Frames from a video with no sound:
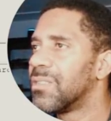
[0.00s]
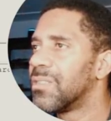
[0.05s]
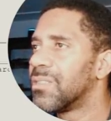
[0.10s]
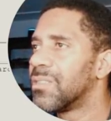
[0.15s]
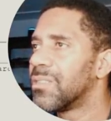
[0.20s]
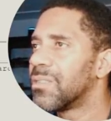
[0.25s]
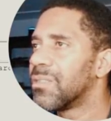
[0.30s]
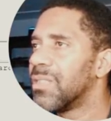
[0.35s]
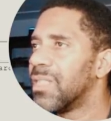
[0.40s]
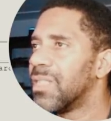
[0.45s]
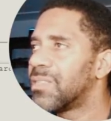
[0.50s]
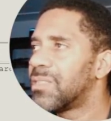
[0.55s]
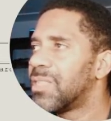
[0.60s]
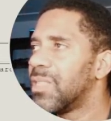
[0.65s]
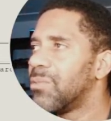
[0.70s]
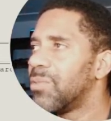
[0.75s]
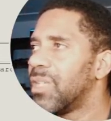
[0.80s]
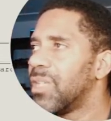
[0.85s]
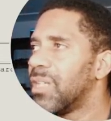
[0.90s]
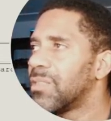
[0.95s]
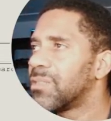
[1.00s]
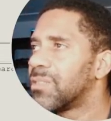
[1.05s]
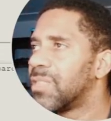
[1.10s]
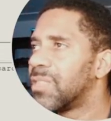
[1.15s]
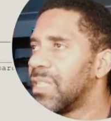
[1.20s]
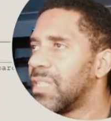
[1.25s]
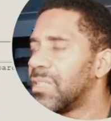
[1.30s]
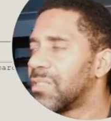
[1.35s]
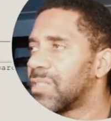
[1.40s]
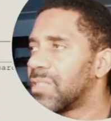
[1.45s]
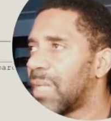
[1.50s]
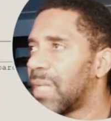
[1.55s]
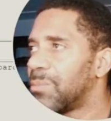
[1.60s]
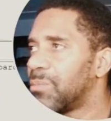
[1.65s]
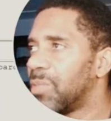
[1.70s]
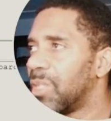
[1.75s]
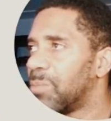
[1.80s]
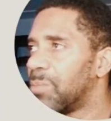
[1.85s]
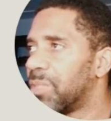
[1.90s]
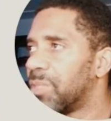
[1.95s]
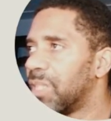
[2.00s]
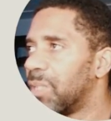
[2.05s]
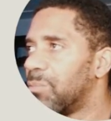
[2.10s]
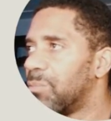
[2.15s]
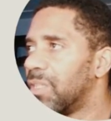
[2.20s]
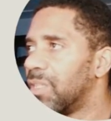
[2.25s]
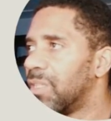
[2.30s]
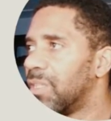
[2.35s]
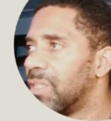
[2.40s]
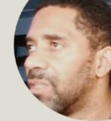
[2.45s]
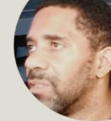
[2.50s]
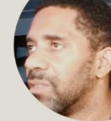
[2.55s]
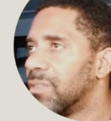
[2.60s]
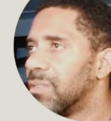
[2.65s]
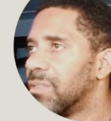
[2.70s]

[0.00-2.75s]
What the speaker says: So let's see what else data types we could play with here.